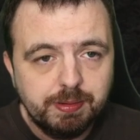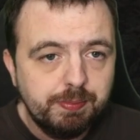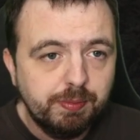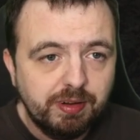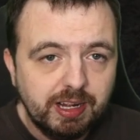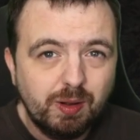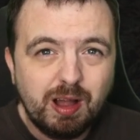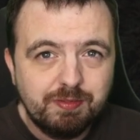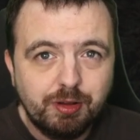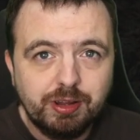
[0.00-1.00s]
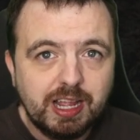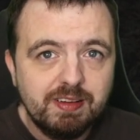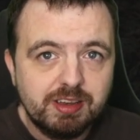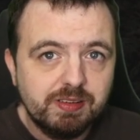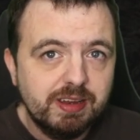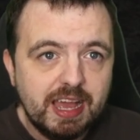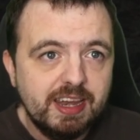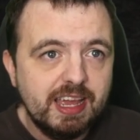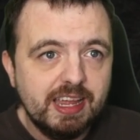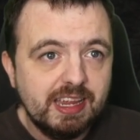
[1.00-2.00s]
People were like, oh, I've got a character in
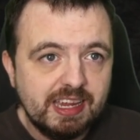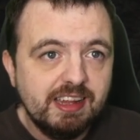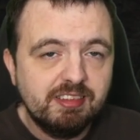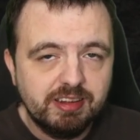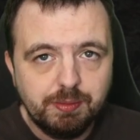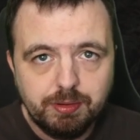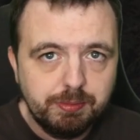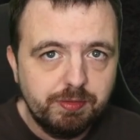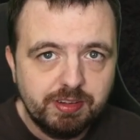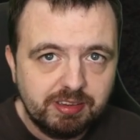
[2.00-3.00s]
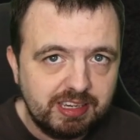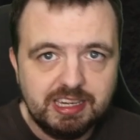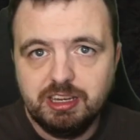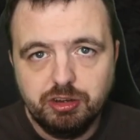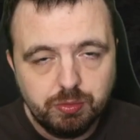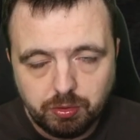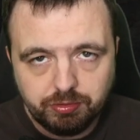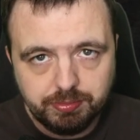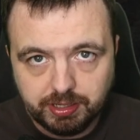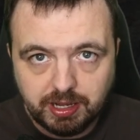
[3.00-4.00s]
NA East and I want to move it to EU or
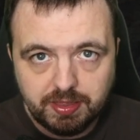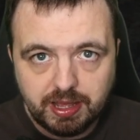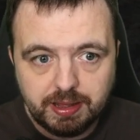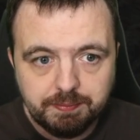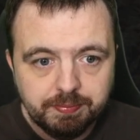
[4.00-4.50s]
something like that.